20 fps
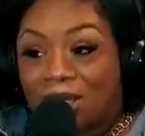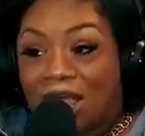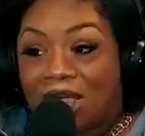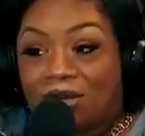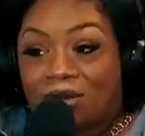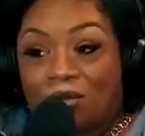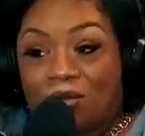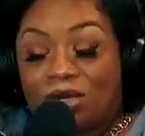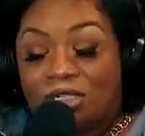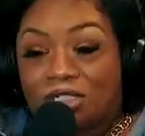I
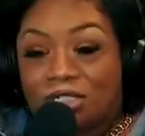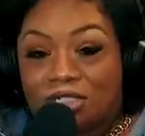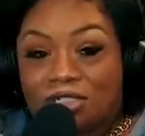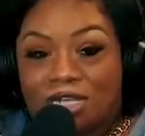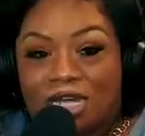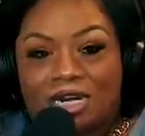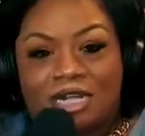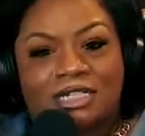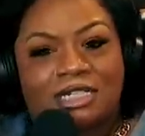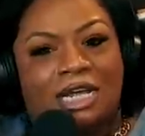go into the
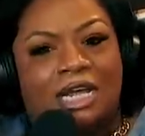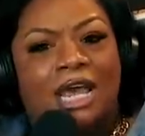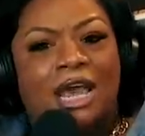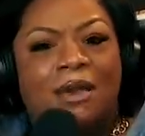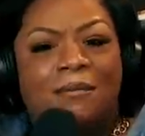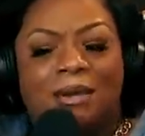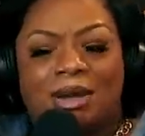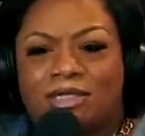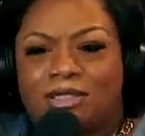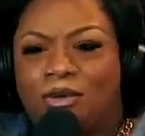doctor. I say,
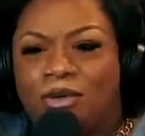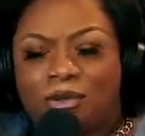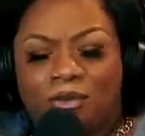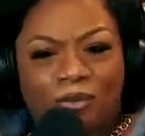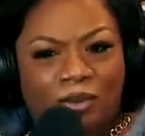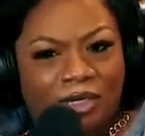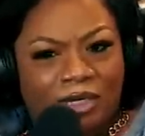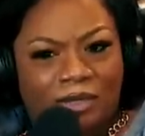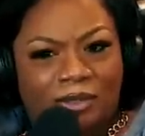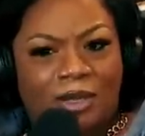my daughter
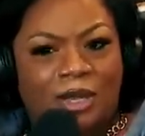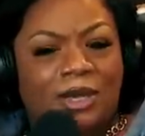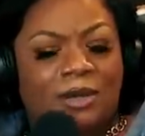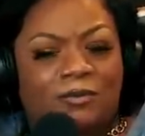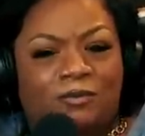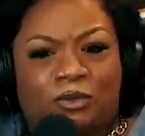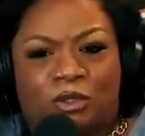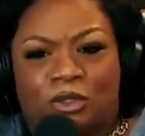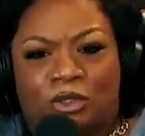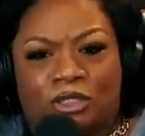went in
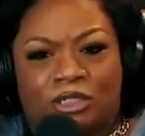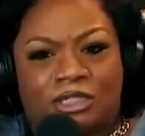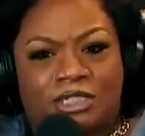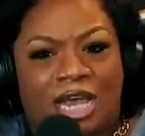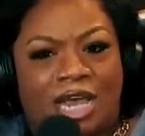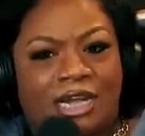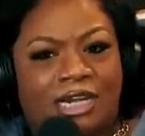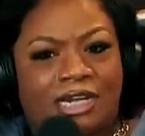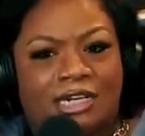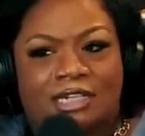to a
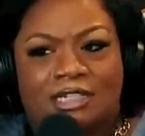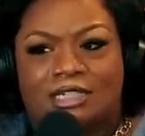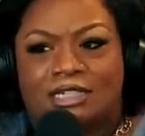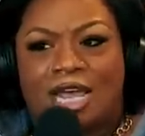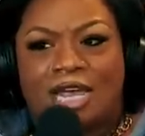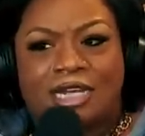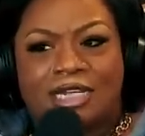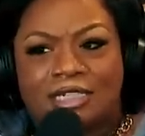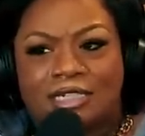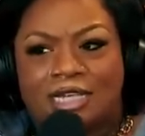psychic, and the
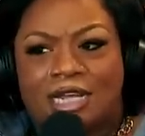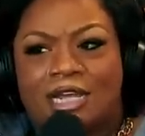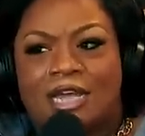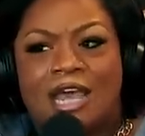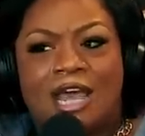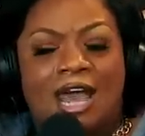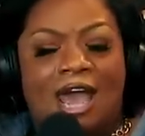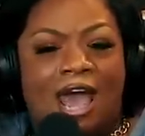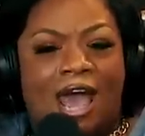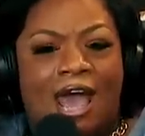psychic say,
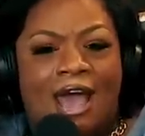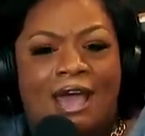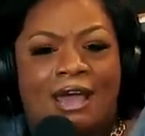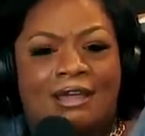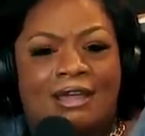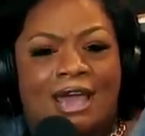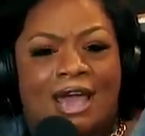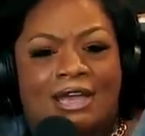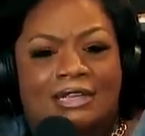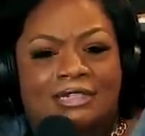I
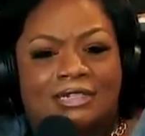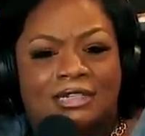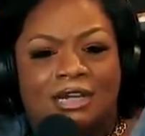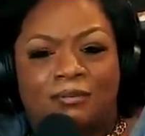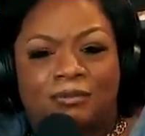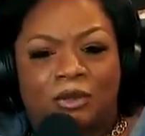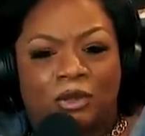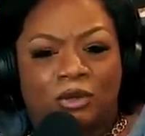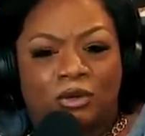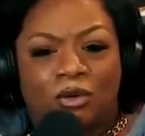got
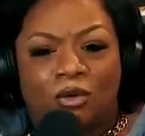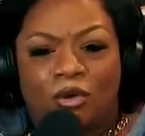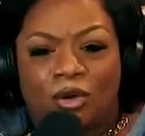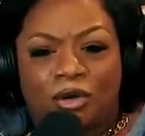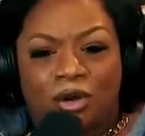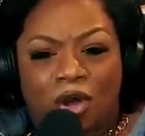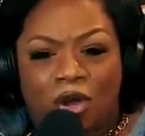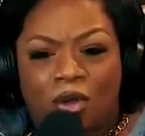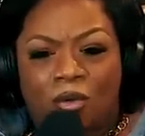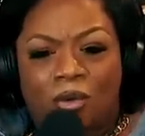something
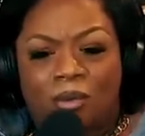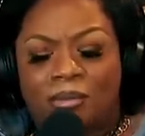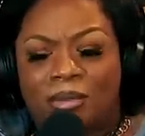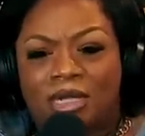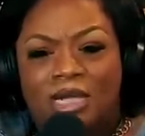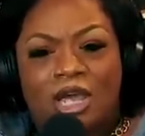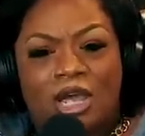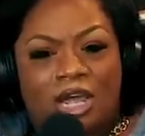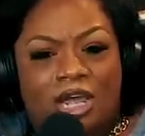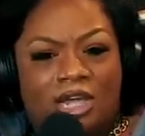going on with
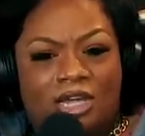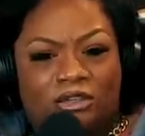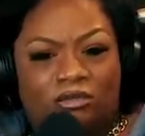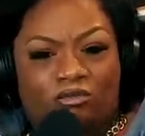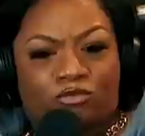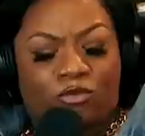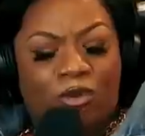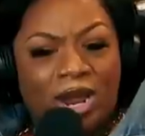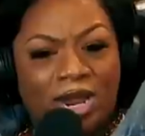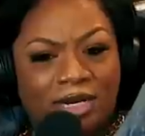me. It's
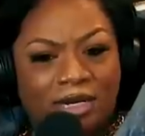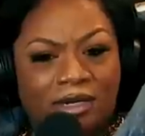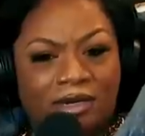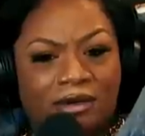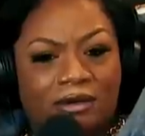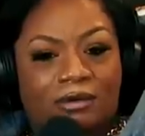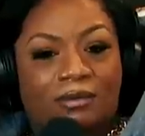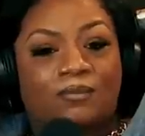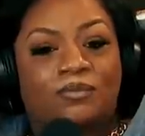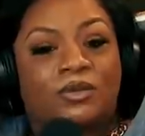right
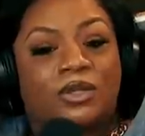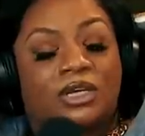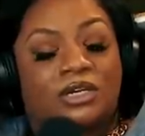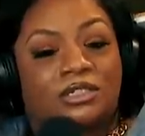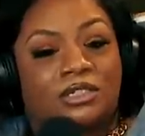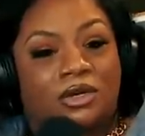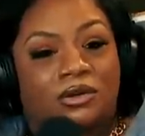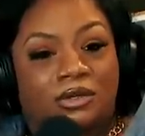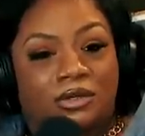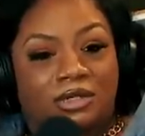here.
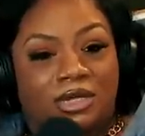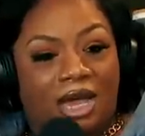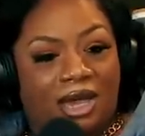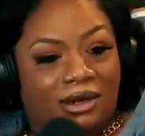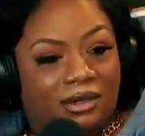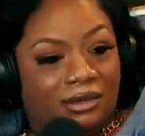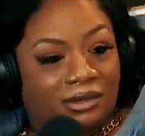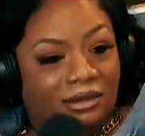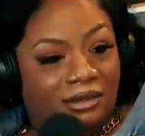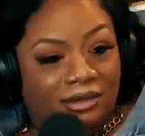So the
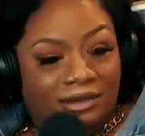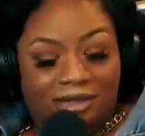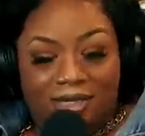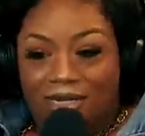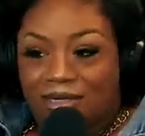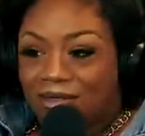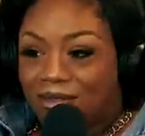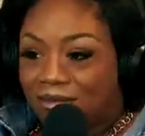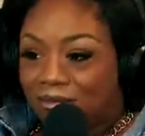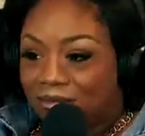doctor looked
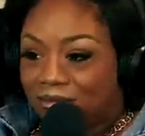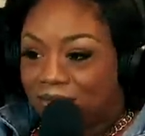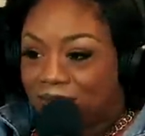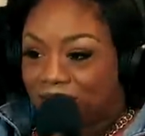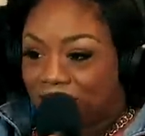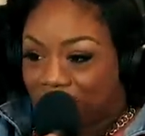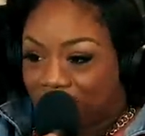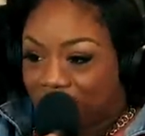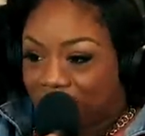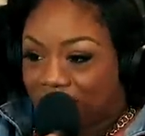at the
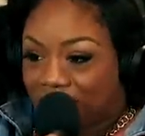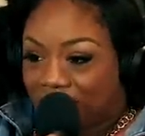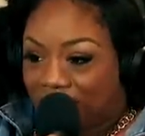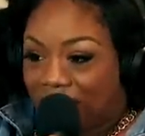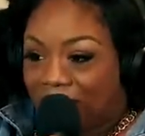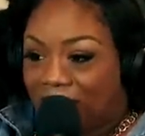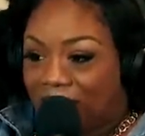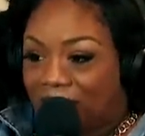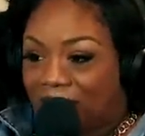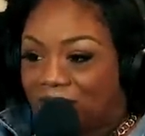the, the
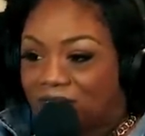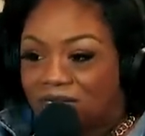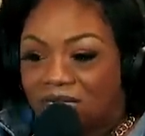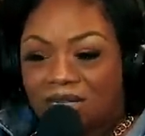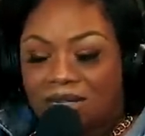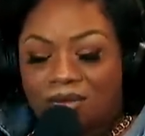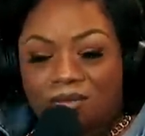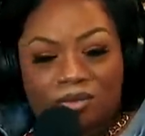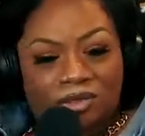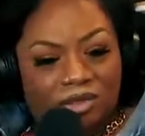scan and
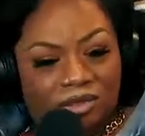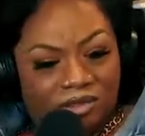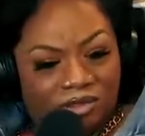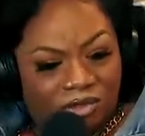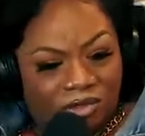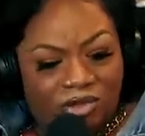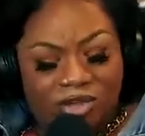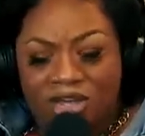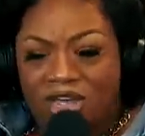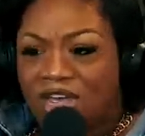said,
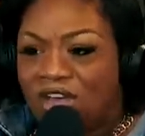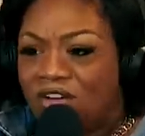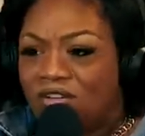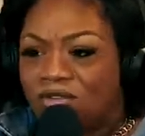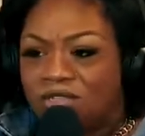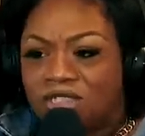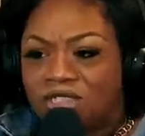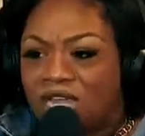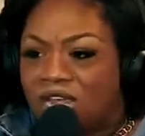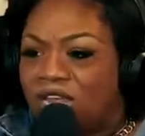"Do you
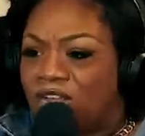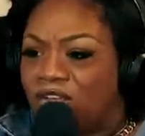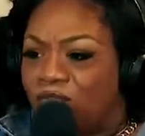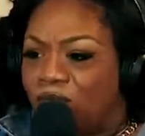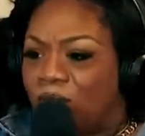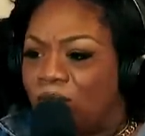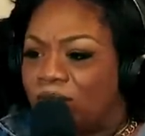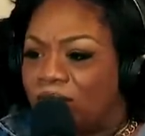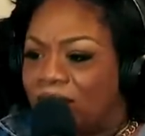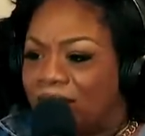have stage
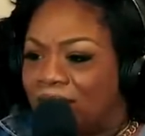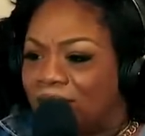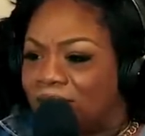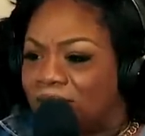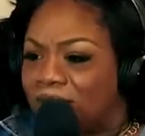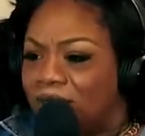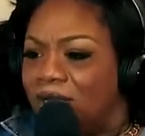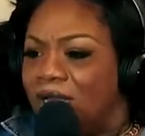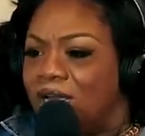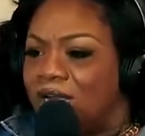four
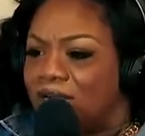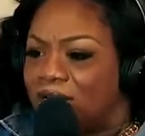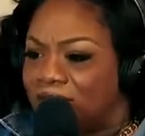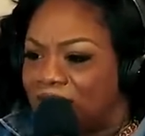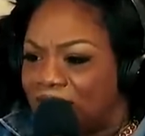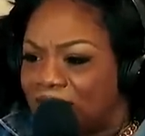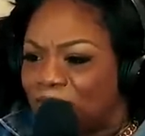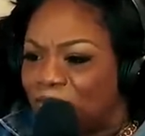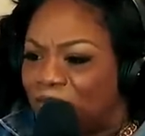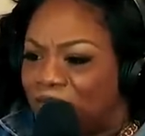cancer? Cause
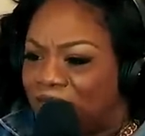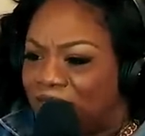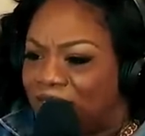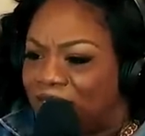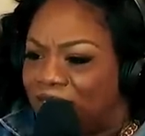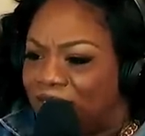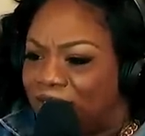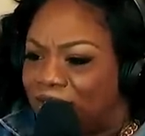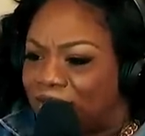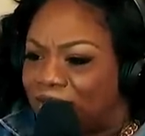that's what that
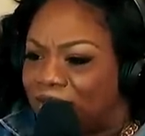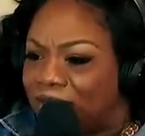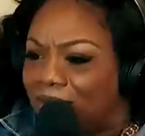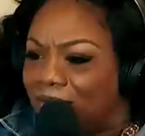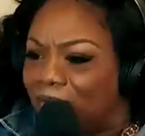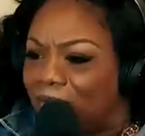is."